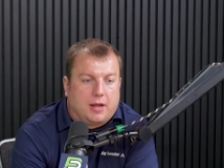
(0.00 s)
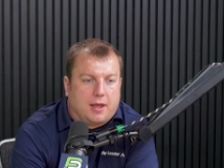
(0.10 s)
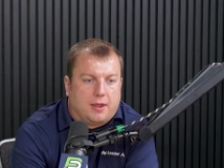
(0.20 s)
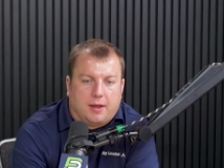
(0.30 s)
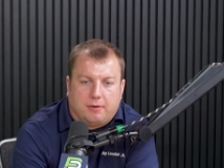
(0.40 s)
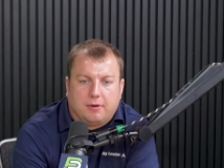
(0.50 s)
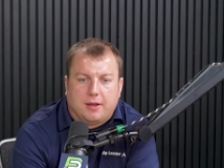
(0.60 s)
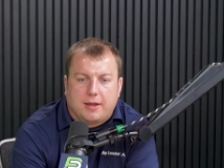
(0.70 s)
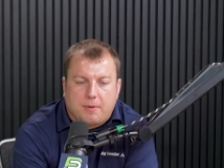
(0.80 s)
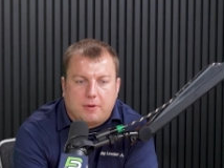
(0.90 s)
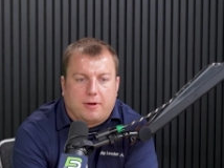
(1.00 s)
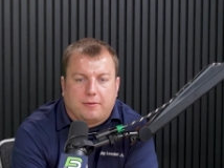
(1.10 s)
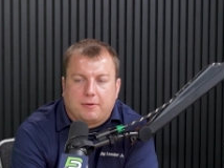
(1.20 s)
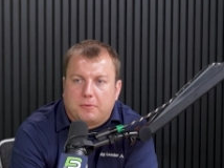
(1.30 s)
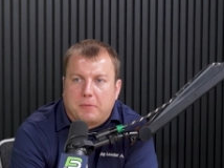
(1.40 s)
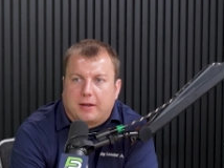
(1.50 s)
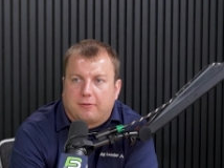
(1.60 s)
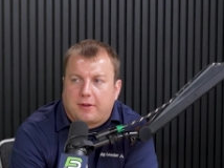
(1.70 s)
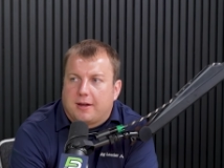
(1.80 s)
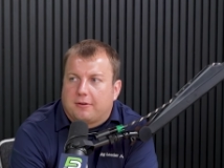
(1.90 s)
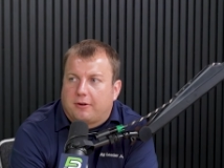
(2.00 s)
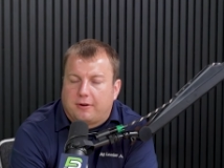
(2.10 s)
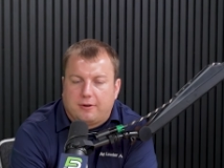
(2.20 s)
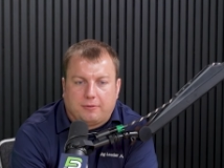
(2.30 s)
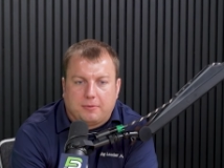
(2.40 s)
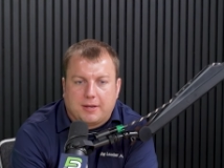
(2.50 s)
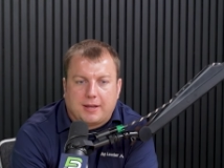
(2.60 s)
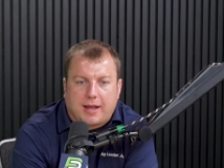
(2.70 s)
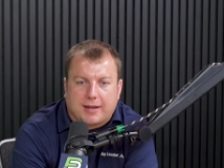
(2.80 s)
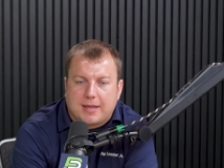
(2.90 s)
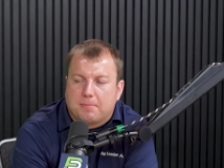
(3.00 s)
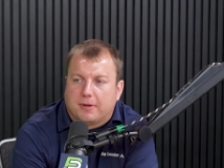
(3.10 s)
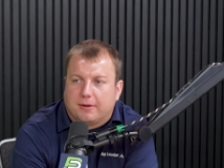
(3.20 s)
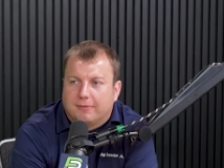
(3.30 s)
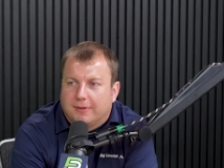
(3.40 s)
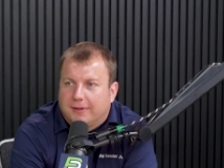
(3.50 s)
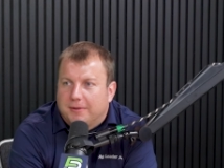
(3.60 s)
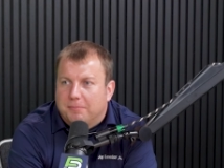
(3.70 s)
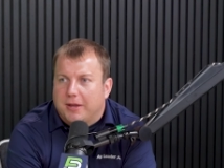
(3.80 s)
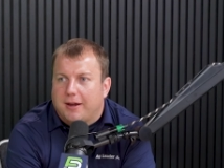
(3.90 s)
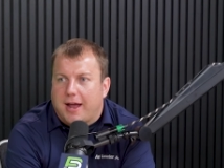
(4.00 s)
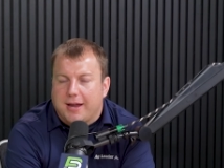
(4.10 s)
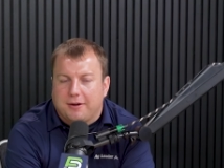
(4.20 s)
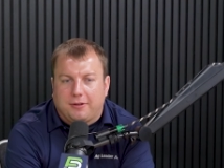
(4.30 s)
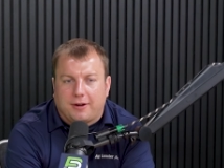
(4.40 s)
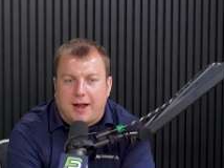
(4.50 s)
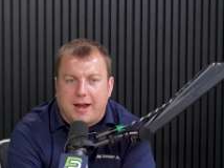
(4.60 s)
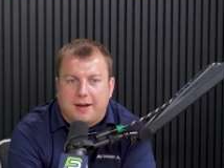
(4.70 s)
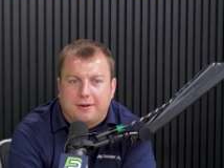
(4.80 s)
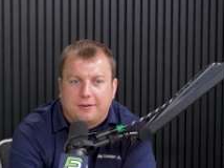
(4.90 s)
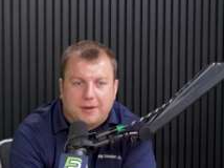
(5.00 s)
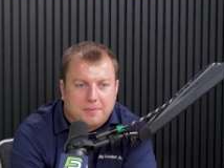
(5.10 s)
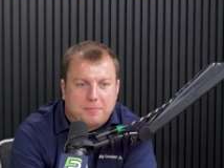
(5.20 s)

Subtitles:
and then we don't have to make as tight a turn, so we can kind of keep it mid idle or higher,